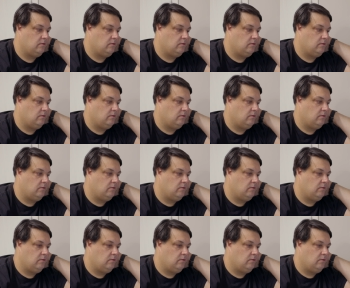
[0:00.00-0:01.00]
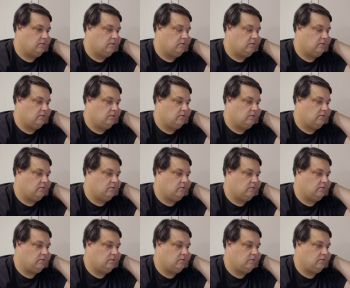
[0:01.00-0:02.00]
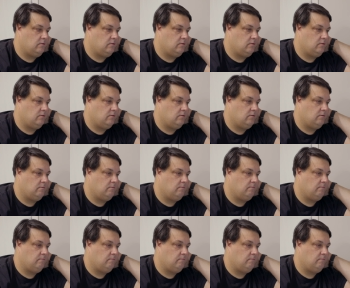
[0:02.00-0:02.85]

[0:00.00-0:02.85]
Nobody speaks.